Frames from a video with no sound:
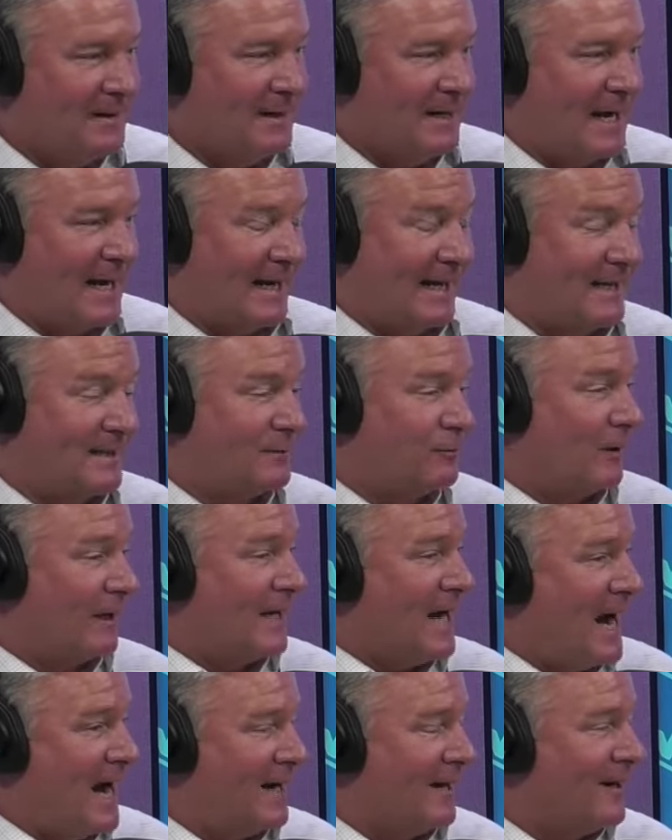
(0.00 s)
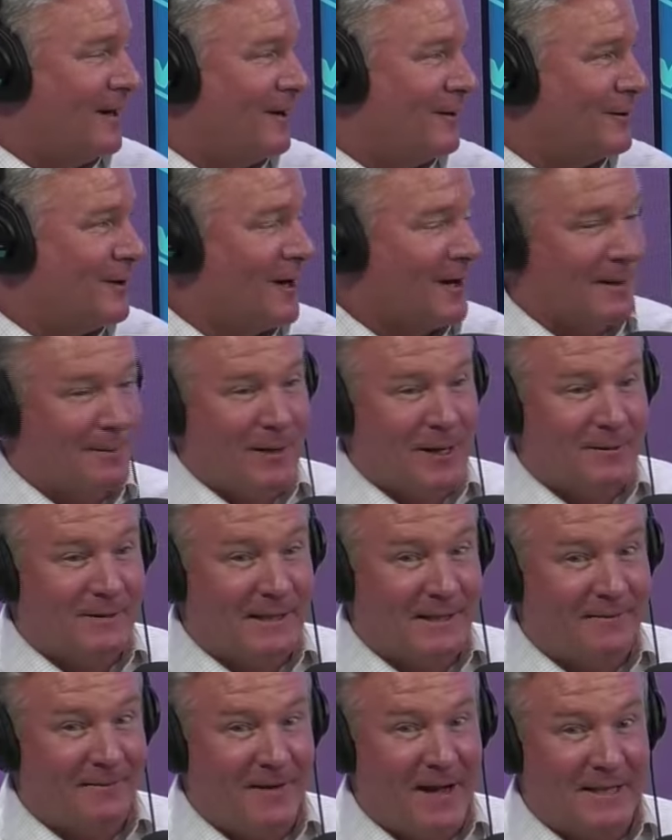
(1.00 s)
I guess we're kind of going to talk about
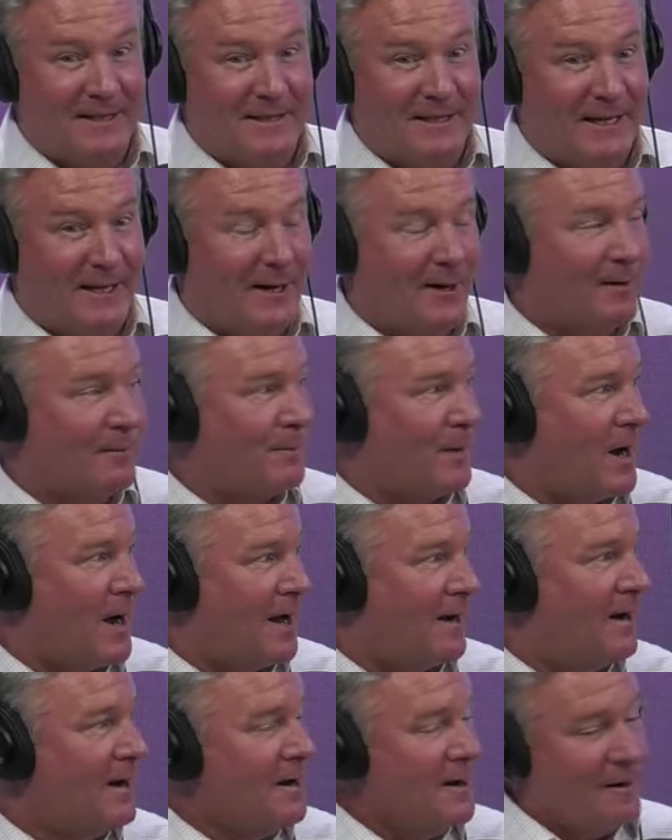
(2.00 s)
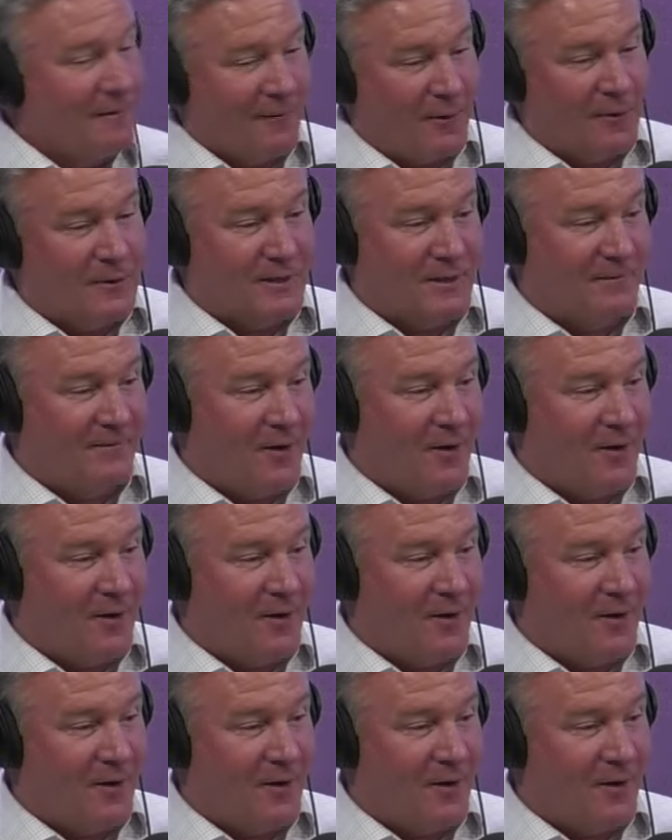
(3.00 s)
defense here. But first of